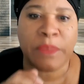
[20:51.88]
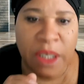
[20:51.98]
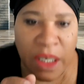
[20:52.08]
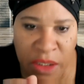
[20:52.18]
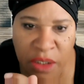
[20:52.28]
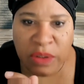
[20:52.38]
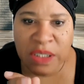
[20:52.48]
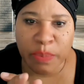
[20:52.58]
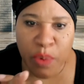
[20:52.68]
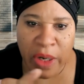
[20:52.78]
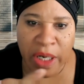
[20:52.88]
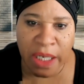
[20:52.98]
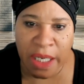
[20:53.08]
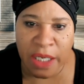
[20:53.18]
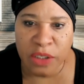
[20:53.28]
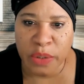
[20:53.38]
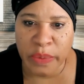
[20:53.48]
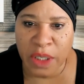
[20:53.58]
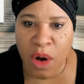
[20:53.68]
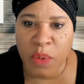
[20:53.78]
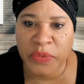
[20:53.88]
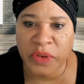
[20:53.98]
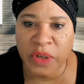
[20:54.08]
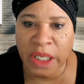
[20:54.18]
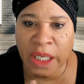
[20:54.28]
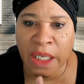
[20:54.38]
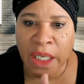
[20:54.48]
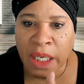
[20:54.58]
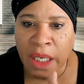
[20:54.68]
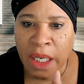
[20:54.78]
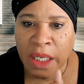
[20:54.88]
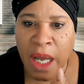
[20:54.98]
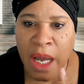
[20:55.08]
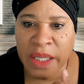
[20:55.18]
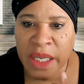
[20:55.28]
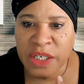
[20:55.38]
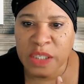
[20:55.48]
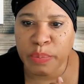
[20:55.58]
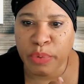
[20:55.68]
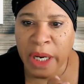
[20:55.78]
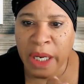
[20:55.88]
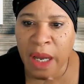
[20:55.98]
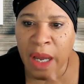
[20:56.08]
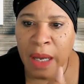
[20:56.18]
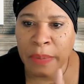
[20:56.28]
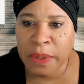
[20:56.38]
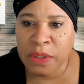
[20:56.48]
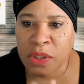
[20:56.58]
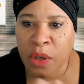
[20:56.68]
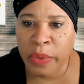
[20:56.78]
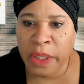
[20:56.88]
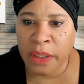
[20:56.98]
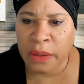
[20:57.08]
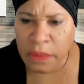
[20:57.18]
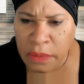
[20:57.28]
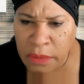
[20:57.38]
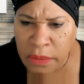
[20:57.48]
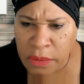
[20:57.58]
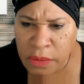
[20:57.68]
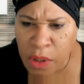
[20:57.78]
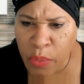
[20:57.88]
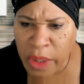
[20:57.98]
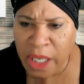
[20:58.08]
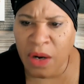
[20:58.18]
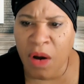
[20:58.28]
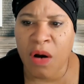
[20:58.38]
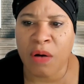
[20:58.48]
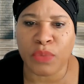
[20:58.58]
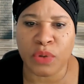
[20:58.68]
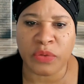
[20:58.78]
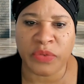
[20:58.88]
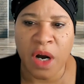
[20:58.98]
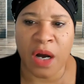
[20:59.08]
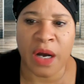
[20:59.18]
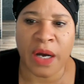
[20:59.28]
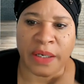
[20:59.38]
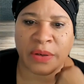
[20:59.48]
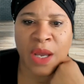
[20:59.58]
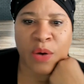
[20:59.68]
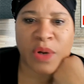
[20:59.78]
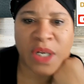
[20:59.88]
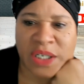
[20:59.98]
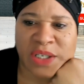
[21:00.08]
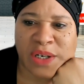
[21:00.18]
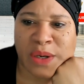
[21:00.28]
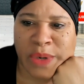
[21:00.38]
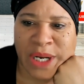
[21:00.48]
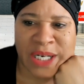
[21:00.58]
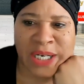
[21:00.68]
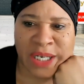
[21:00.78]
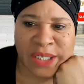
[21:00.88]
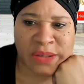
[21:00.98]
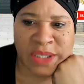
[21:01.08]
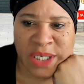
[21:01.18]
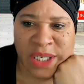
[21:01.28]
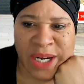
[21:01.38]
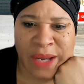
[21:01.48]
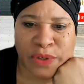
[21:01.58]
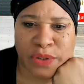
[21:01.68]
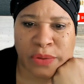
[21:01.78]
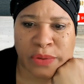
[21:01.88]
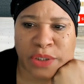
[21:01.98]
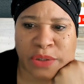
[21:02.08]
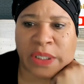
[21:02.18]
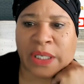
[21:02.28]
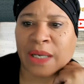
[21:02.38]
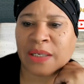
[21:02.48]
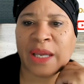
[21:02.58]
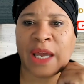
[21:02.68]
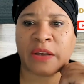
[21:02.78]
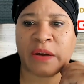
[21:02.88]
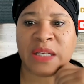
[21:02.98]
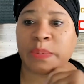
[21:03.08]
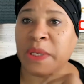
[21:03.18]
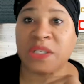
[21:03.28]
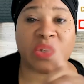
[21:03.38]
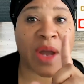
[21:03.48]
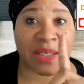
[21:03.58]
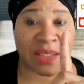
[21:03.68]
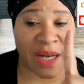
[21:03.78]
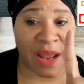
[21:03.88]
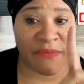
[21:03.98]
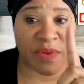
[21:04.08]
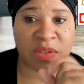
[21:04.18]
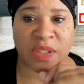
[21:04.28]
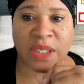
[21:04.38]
mean, so disappointing into it. Hopefully, they just break up so we can all move on. Well, look, you know what? In the interesting, they never truly got together. And Spencer has never